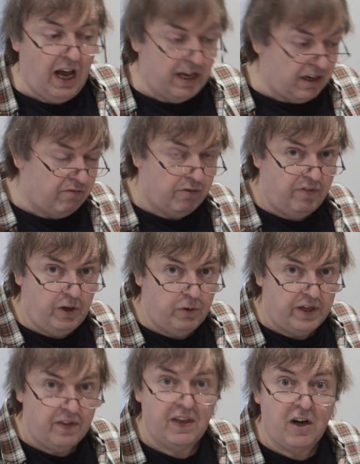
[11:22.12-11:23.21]
and I've
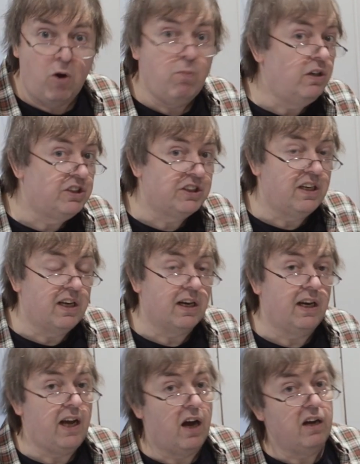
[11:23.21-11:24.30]
reviewed it, then almost
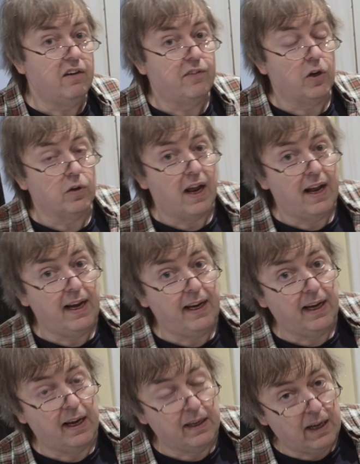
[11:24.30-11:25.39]
certainly I've got
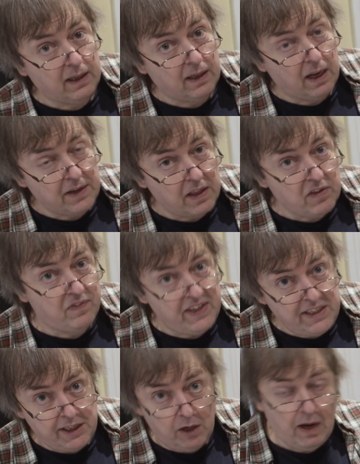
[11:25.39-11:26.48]
another
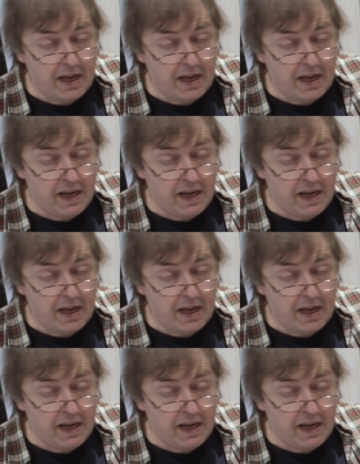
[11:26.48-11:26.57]
video,